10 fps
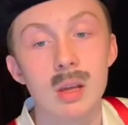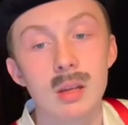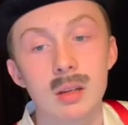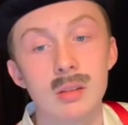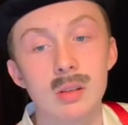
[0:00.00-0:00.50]

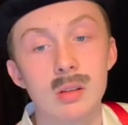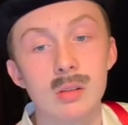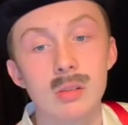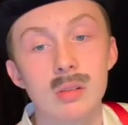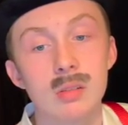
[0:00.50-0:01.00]

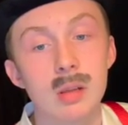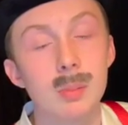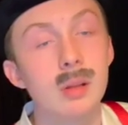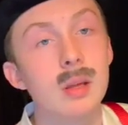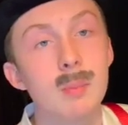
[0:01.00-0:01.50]
continues to
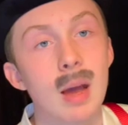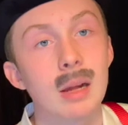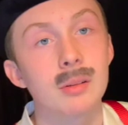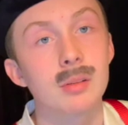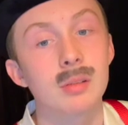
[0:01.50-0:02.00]
deeply
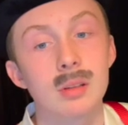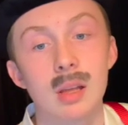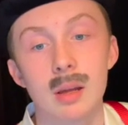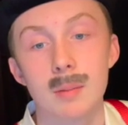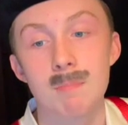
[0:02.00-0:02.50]
impact us
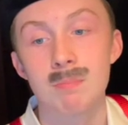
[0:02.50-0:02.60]
today.